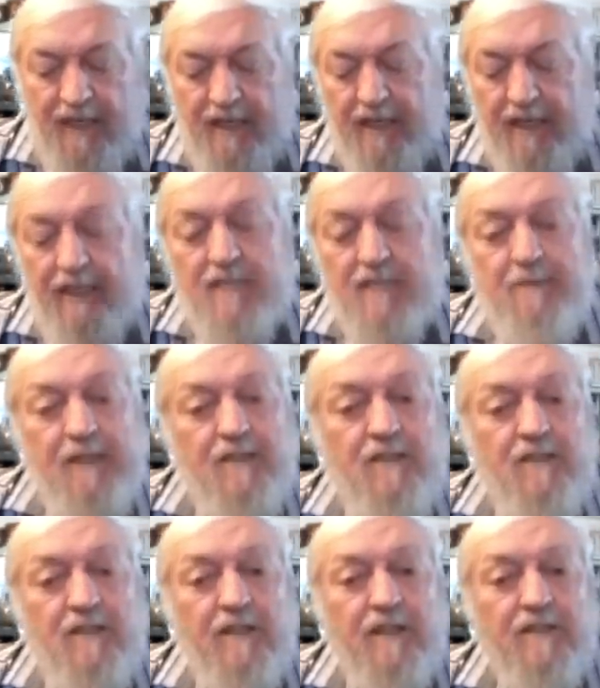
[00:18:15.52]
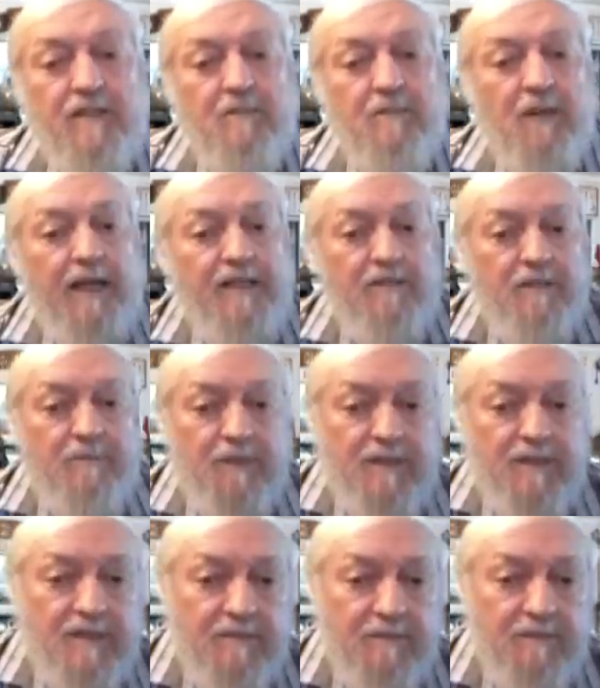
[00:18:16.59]
And I spent 2 years on
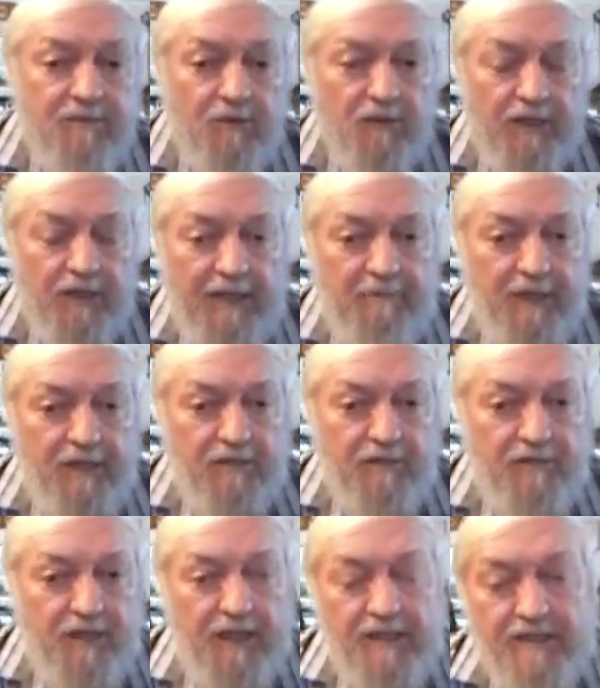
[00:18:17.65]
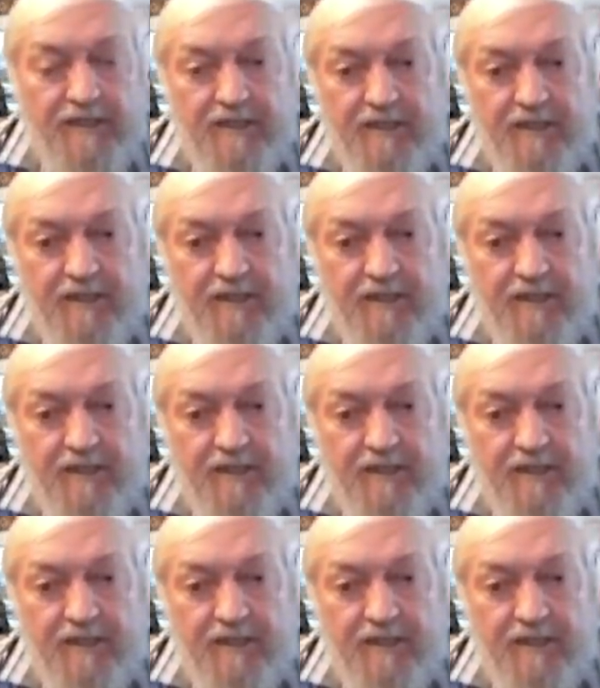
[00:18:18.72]
minesweepers before going back to frigates.